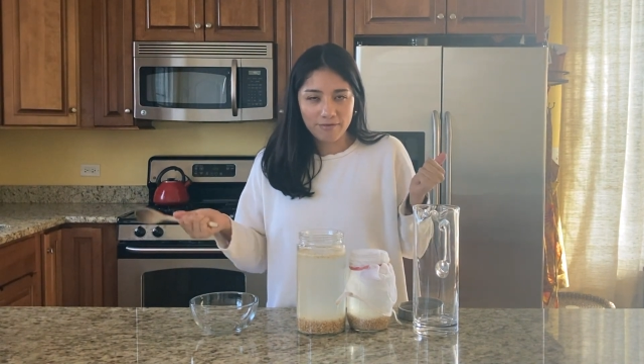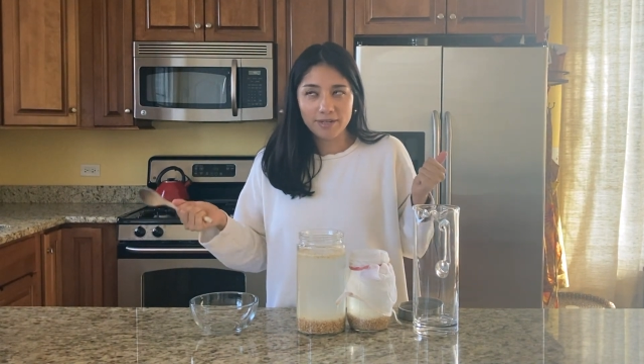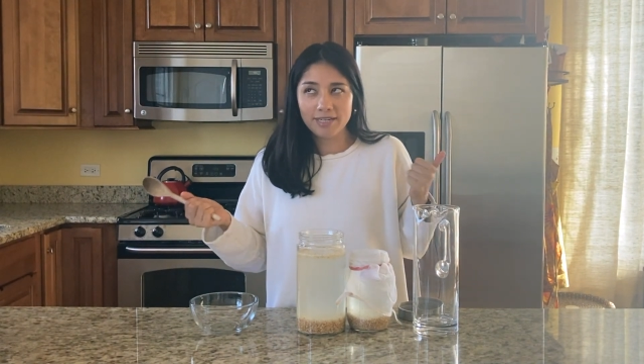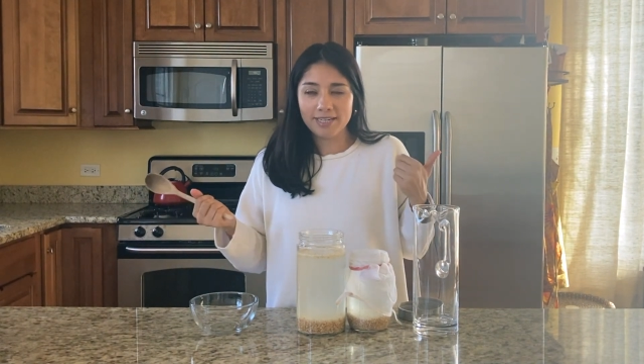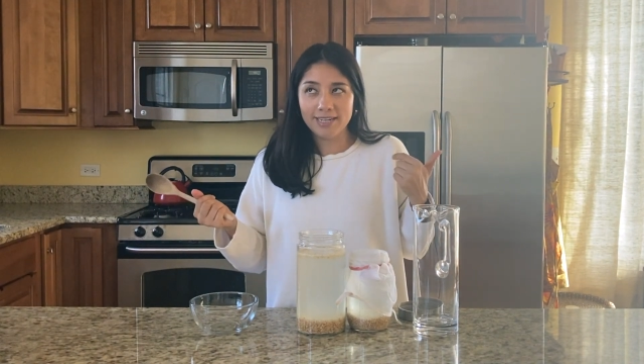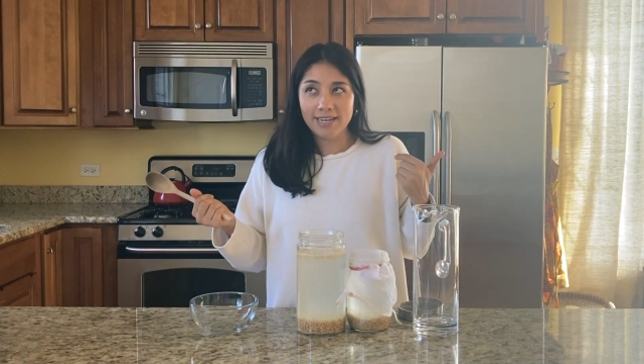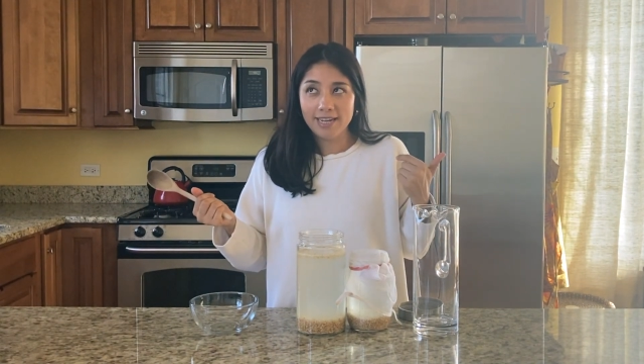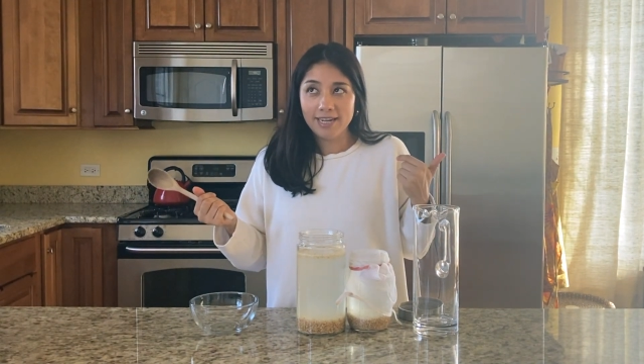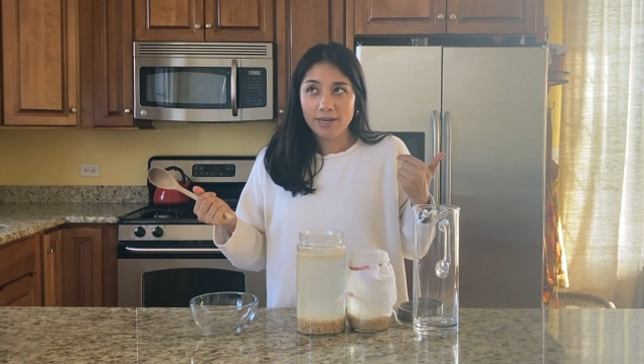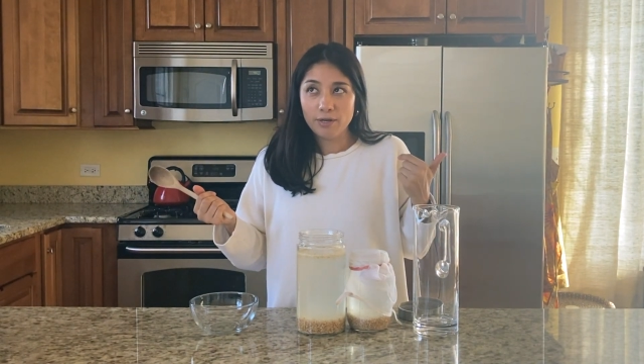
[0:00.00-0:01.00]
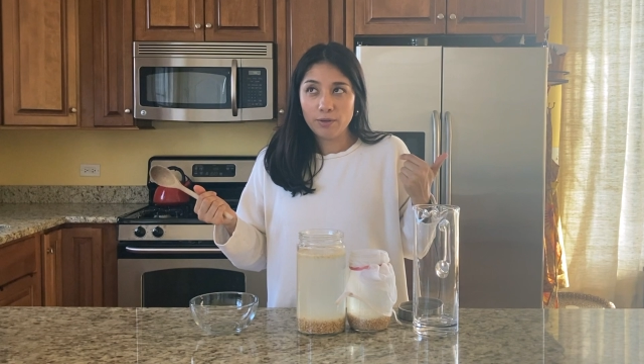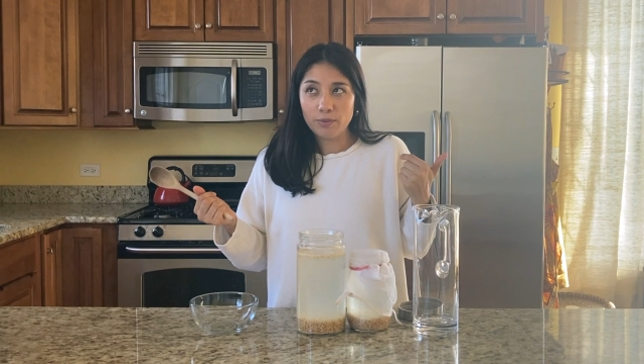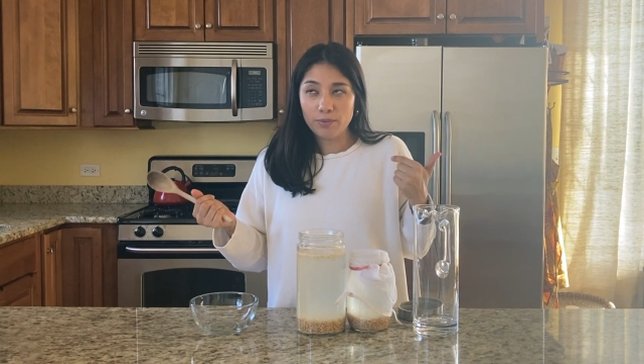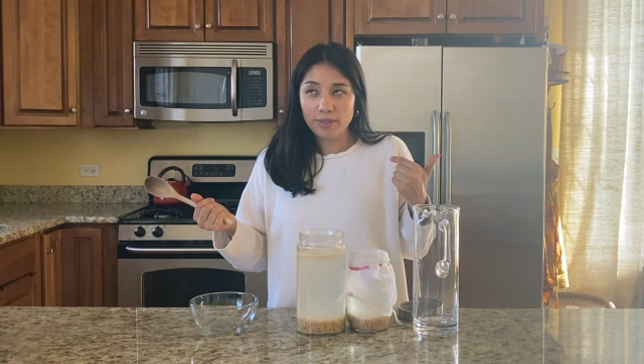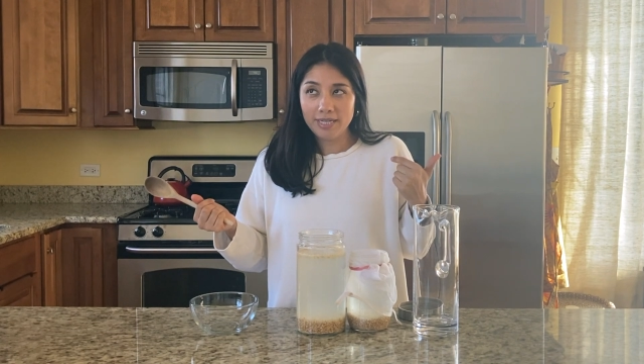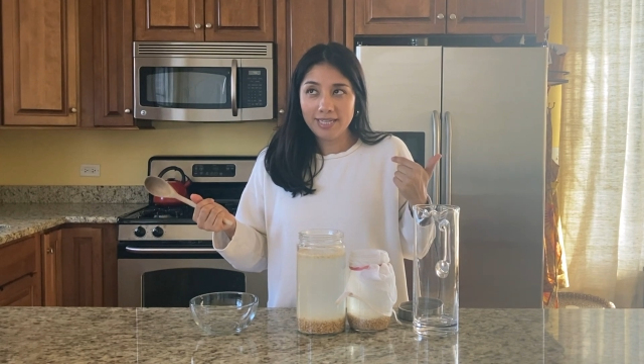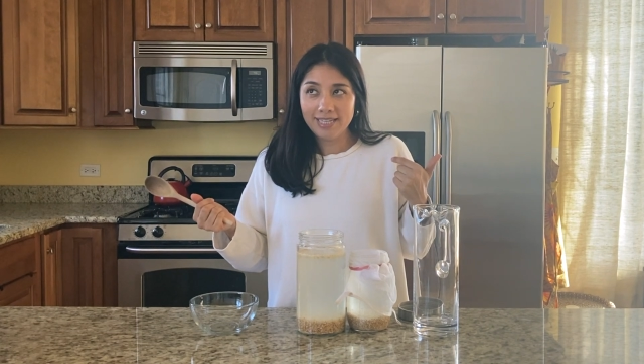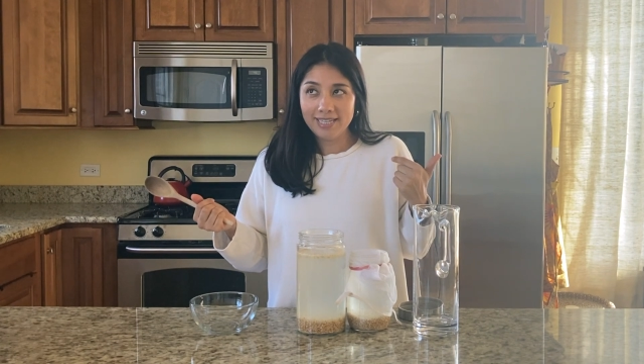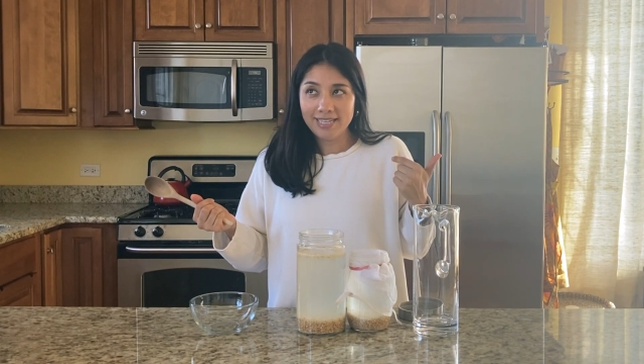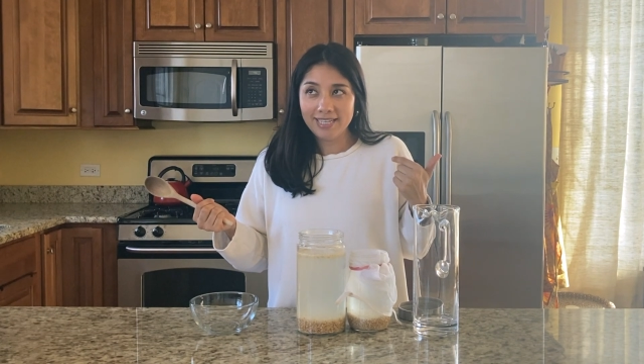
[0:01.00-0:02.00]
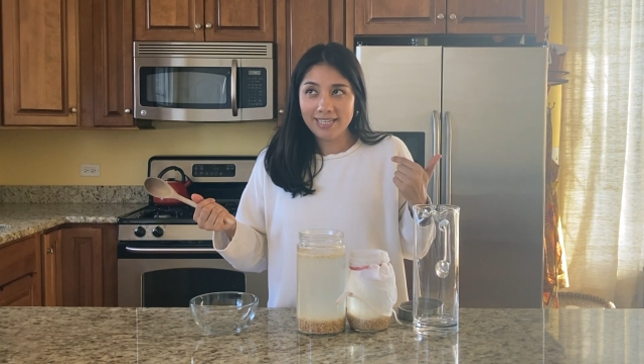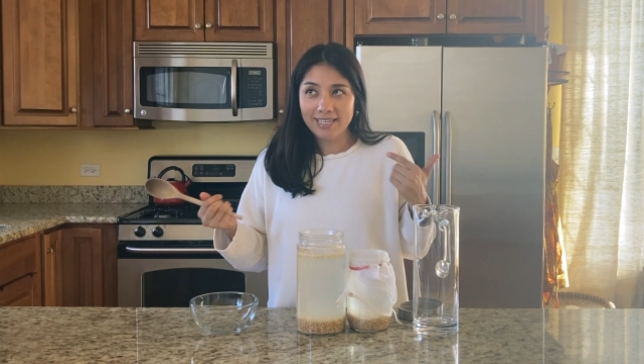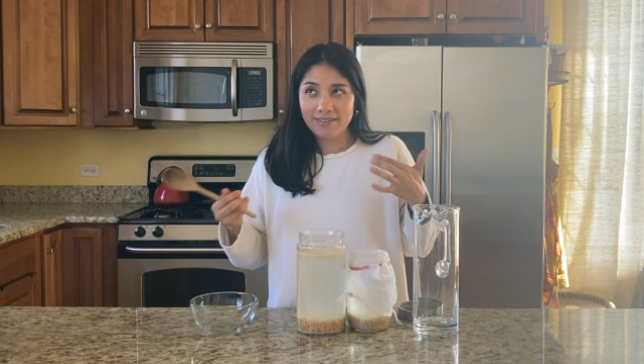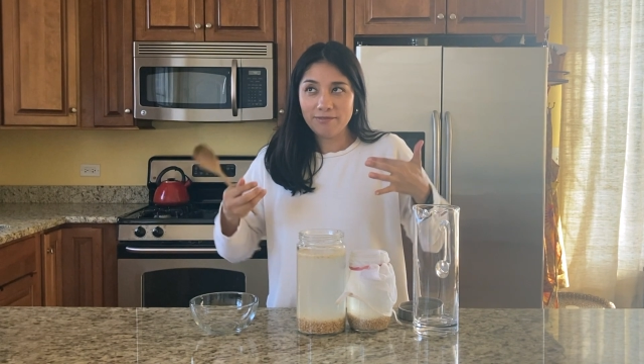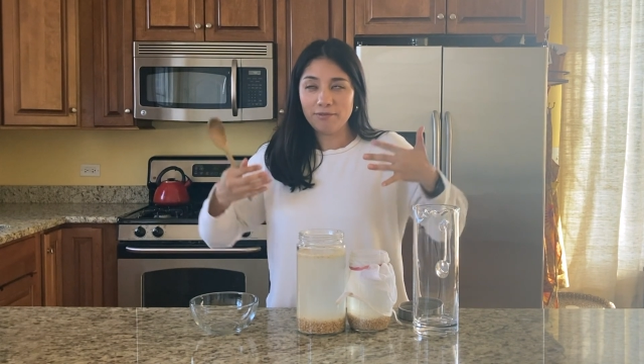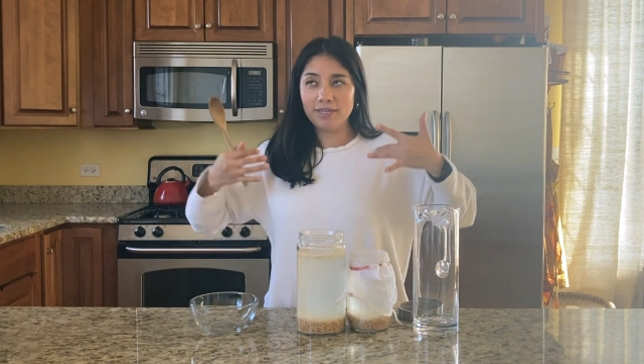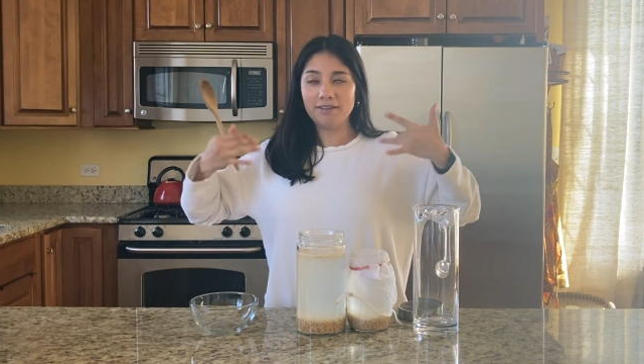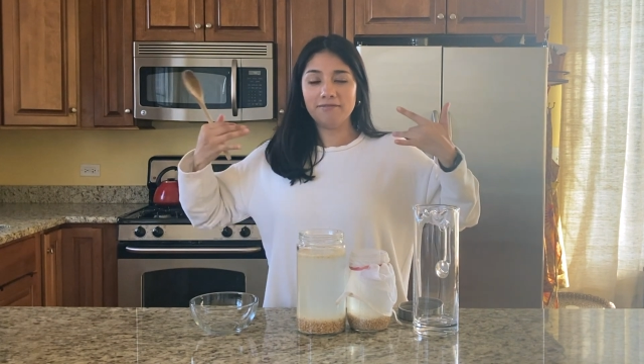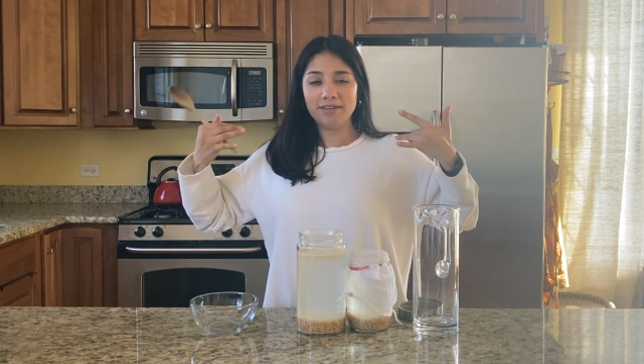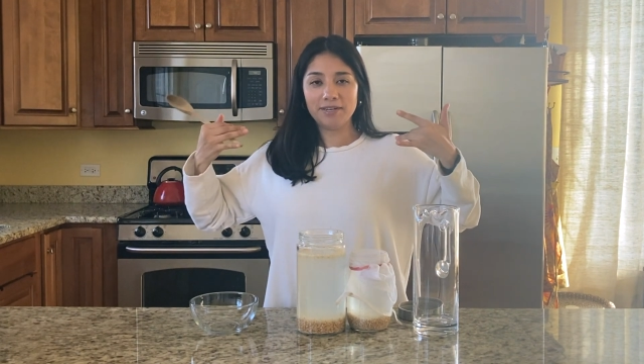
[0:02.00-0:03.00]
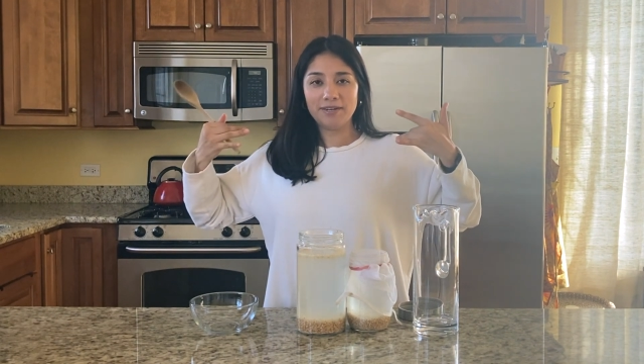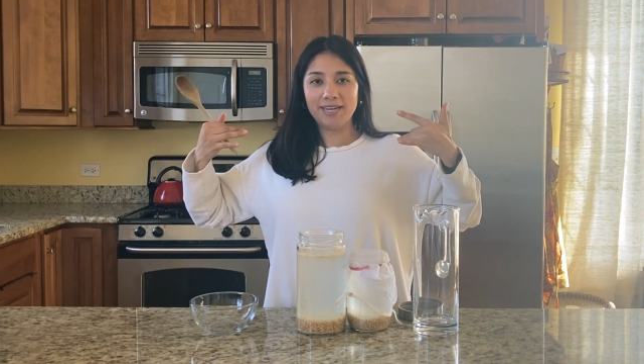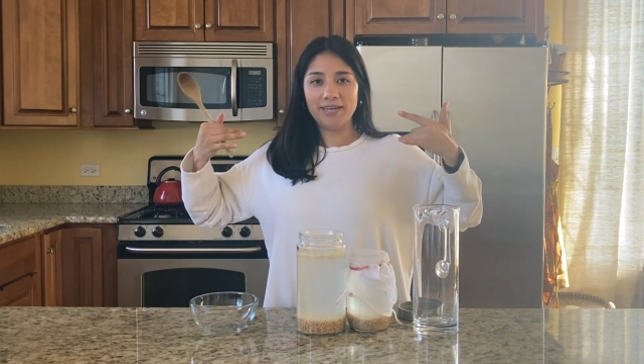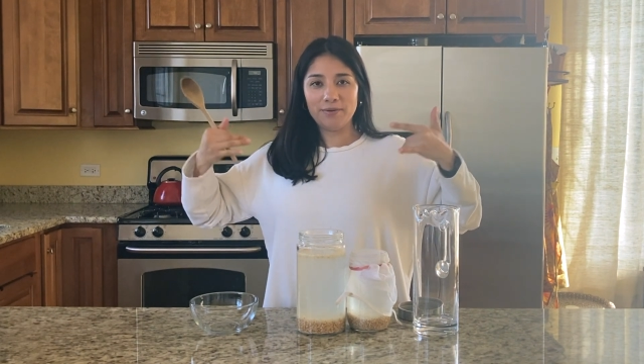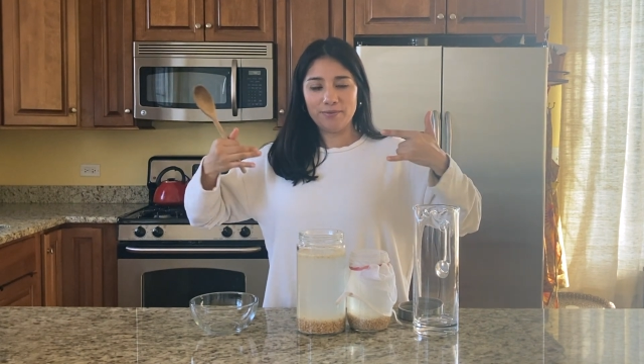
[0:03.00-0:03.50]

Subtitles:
We're gonna reinvigorate,